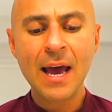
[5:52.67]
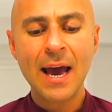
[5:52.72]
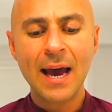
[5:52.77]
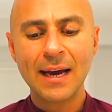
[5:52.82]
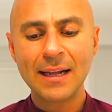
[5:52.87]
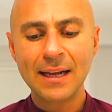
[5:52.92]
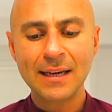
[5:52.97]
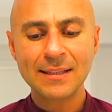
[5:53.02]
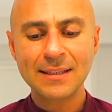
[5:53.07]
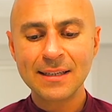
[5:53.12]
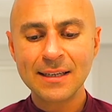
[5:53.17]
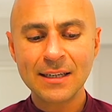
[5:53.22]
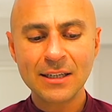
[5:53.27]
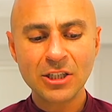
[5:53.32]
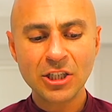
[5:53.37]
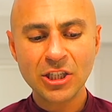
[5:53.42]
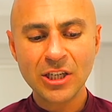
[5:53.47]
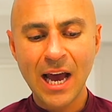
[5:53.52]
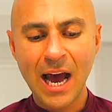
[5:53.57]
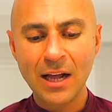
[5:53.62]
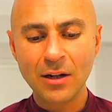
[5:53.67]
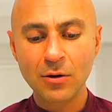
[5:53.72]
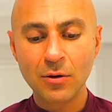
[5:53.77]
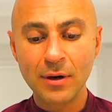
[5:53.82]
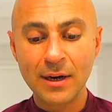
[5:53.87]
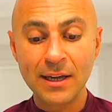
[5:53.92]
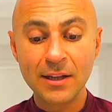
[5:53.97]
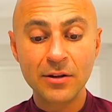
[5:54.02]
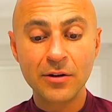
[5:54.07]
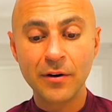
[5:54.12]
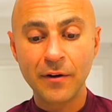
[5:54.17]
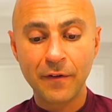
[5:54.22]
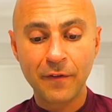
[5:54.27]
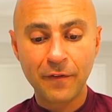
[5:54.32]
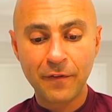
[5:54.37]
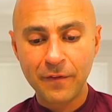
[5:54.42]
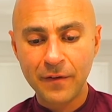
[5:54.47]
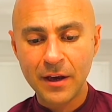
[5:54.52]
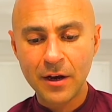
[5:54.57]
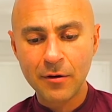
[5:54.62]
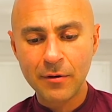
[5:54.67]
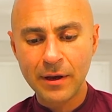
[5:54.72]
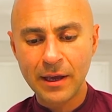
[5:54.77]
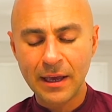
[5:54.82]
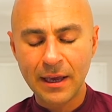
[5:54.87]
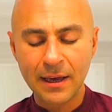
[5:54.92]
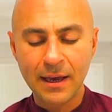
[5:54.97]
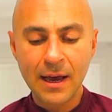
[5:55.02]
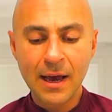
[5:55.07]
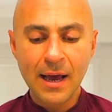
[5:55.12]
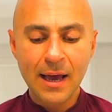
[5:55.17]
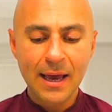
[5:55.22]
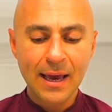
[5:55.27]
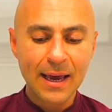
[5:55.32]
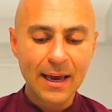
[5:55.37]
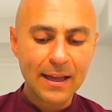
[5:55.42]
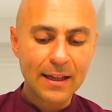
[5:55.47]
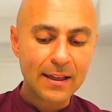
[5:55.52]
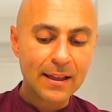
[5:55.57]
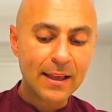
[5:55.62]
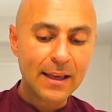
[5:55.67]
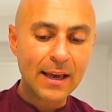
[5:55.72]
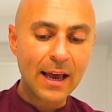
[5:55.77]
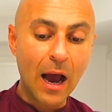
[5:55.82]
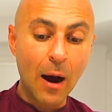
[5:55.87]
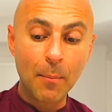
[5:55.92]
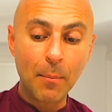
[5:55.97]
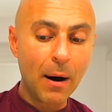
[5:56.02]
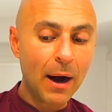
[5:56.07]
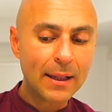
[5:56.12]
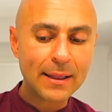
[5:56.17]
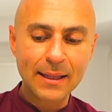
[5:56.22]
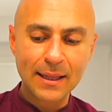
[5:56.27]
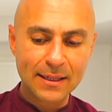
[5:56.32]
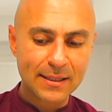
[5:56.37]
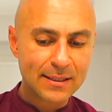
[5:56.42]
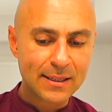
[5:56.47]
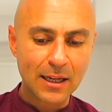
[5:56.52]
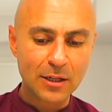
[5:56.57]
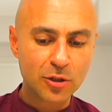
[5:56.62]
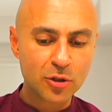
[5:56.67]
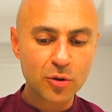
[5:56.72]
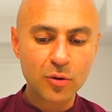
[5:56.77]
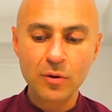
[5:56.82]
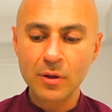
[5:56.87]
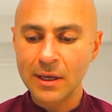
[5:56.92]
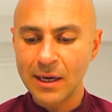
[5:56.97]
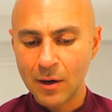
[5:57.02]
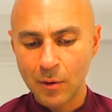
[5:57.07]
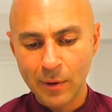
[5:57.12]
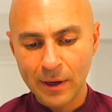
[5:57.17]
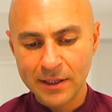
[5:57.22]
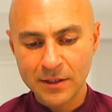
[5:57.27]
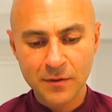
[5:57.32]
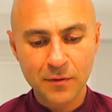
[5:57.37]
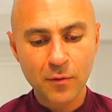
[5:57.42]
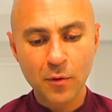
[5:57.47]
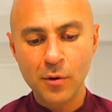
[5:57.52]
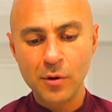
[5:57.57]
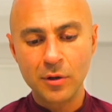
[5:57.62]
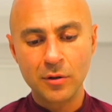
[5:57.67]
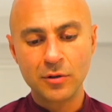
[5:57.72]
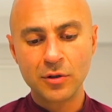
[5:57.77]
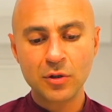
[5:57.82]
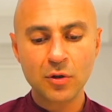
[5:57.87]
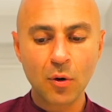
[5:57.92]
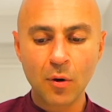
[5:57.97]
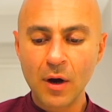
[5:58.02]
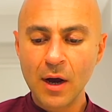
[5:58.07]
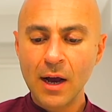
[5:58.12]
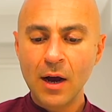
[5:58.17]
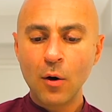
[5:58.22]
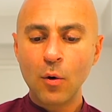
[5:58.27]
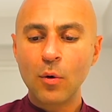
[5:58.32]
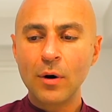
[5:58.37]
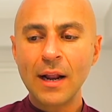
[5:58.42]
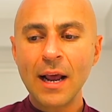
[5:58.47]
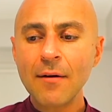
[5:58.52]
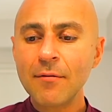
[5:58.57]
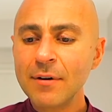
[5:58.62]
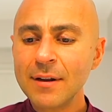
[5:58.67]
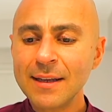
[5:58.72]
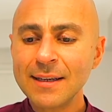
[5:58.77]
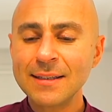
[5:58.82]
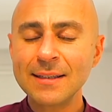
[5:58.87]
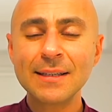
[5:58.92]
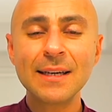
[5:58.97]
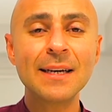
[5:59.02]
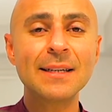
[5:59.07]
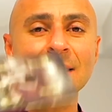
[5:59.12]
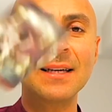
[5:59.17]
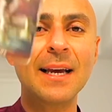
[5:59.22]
And I see the shadow interfering in the abundance that truly awaits for you. So whatever this is,